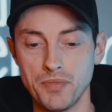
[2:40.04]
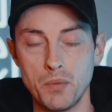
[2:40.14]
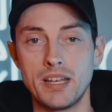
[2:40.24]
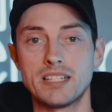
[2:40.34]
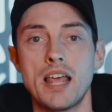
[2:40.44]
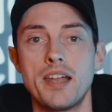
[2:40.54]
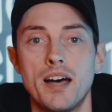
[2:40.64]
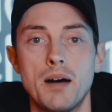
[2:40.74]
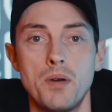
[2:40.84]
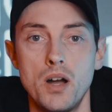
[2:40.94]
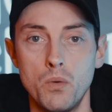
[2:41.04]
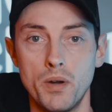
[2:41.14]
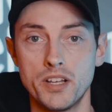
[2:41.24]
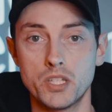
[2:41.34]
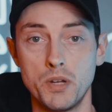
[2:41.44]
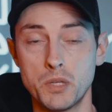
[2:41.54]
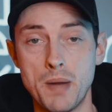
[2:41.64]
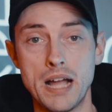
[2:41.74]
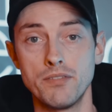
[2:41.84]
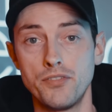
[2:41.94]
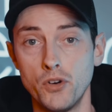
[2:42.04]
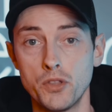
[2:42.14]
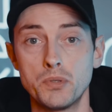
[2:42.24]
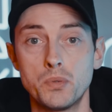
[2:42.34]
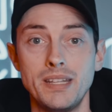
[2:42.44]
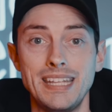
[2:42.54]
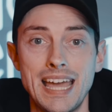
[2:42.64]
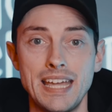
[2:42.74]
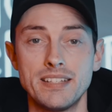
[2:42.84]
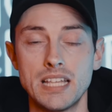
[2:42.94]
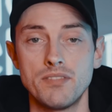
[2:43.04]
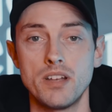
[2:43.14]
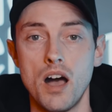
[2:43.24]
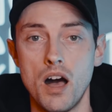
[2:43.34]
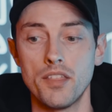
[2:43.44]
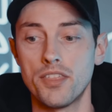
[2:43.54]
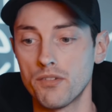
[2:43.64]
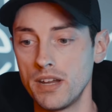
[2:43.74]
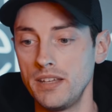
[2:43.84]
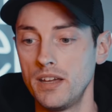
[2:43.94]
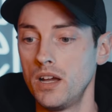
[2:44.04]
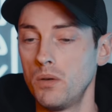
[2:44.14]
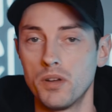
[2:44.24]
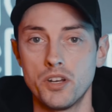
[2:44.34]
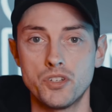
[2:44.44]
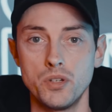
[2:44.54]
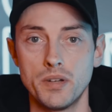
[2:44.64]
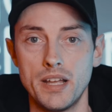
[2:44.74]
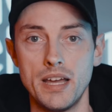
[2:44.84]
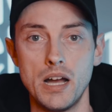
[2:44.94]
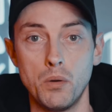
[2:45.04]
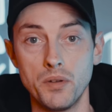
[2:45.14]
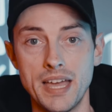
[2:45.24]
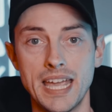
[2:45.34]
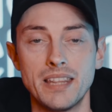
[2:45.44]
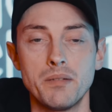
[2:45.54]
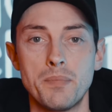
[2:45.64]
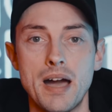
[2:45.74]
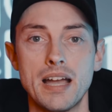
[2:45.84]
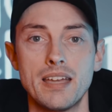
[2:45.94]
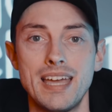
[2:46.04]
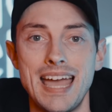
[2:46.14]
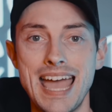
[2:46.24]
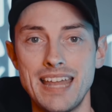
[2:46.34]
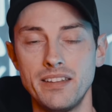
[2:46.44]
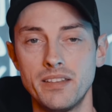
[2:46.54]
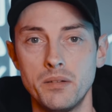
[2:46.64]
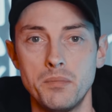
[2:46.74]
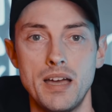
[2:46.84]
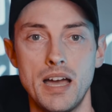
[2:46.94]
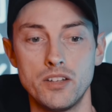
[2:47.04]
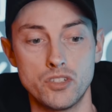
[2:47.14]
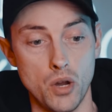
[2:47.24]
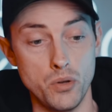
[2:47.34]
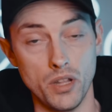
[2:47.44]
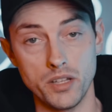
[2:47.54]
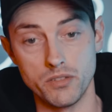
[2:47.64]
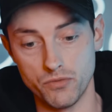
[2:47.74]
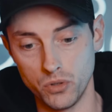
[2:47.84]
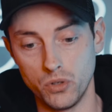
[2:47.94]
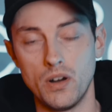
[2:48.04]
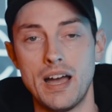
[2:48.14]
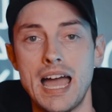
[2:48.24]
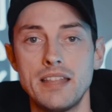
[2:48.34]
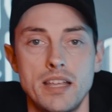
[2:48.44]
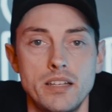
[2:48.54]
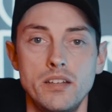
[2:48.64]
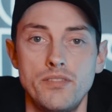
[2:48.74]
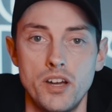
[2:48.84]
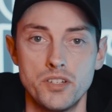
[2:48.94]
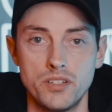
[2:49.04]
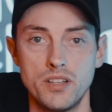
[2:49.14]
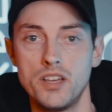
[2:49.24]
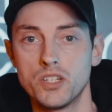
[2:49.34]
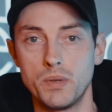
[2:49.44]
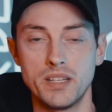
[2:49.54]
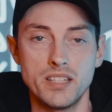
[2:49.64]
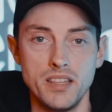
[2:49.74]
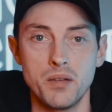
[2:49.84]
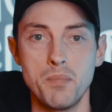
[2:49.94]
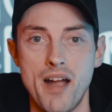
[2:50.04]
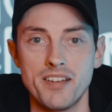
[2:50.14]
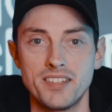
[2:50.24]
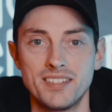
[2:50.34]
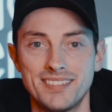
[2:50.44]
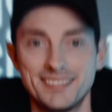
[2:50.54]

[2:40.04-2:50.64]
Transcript: We're going to set it up. We're going to switch back and forth between the A7R III. We're going to shoot on it. We'll then get them back, edit them, and show you guys the raw and the edited version so we can see the comparison.